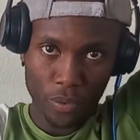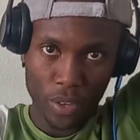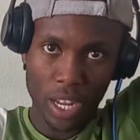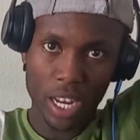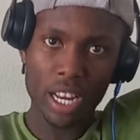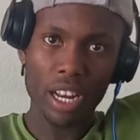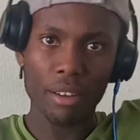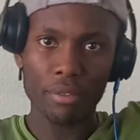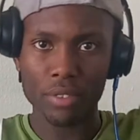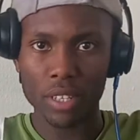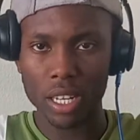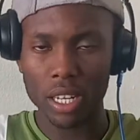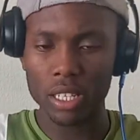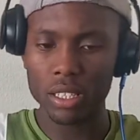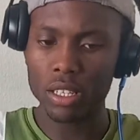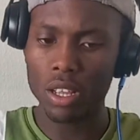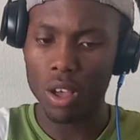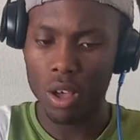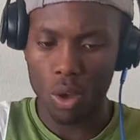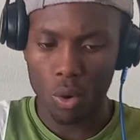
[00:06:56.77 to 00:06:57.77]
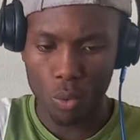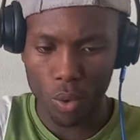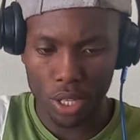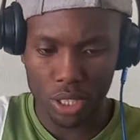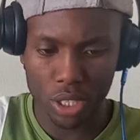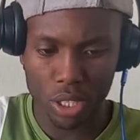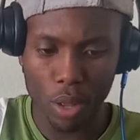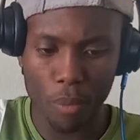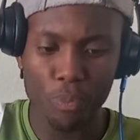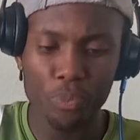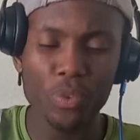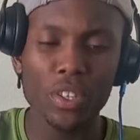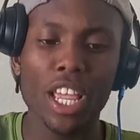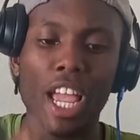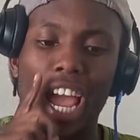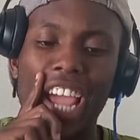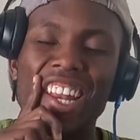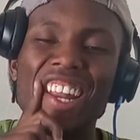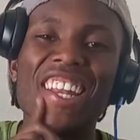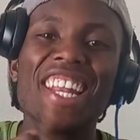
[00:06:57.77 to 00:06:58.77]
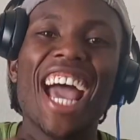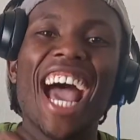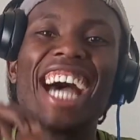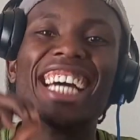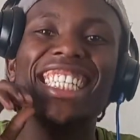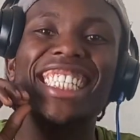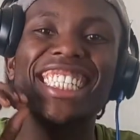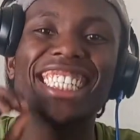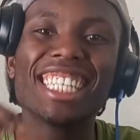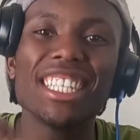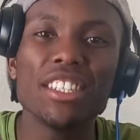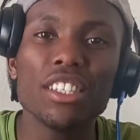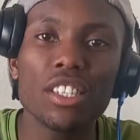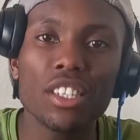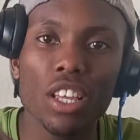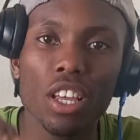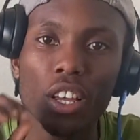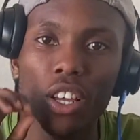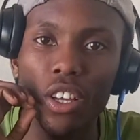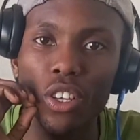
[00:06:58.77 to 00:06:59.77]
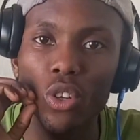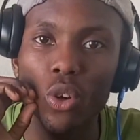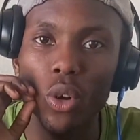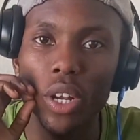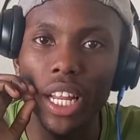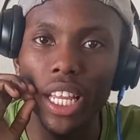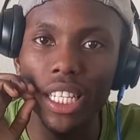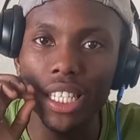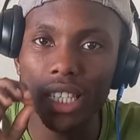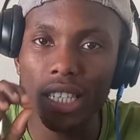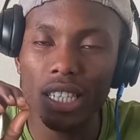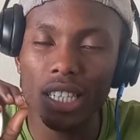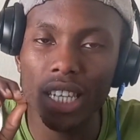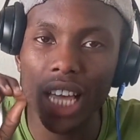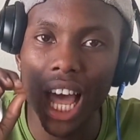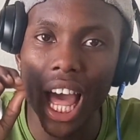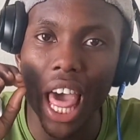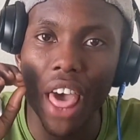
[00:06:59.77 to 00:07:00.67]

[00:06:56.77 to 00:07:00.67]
And after that, wash them and then rinse your laces